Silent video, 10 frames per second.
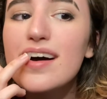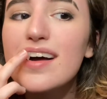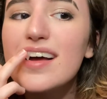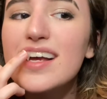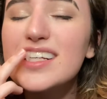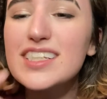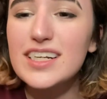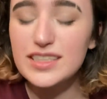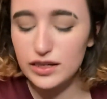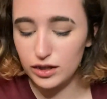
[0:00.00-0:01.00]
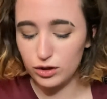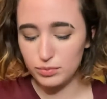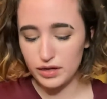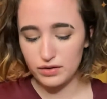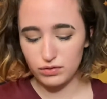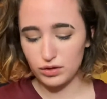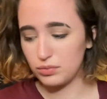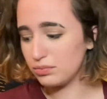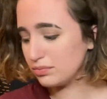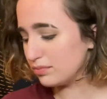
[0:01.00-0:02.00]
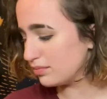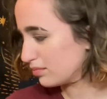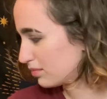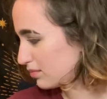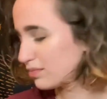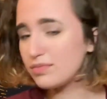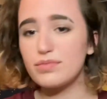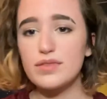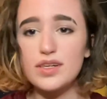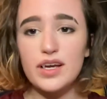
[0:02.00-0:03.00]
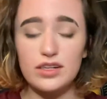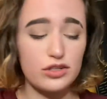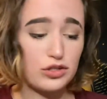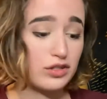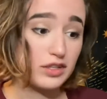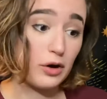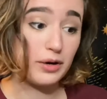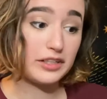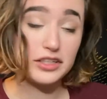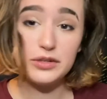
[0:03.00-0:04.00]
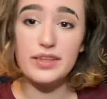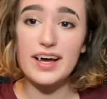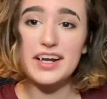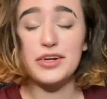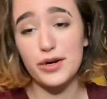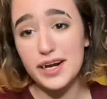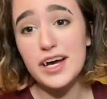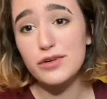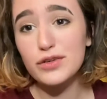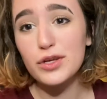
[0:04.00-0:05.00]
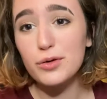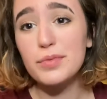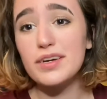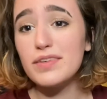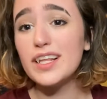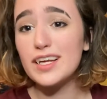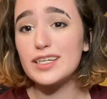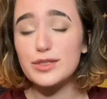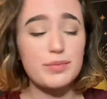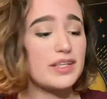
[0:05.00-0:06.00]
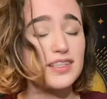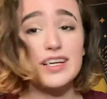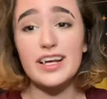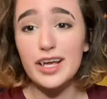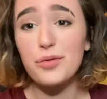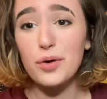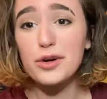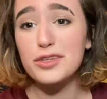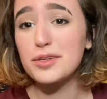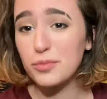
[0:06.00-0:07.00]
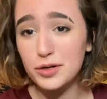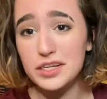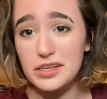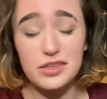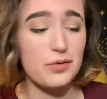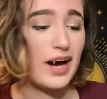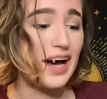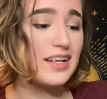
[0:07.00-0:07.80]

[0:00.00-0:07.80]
It sticks out a little bit from it's just going to do that. You're gonna have a little bit of a lisp. It's gonna get worse the more teeth you add.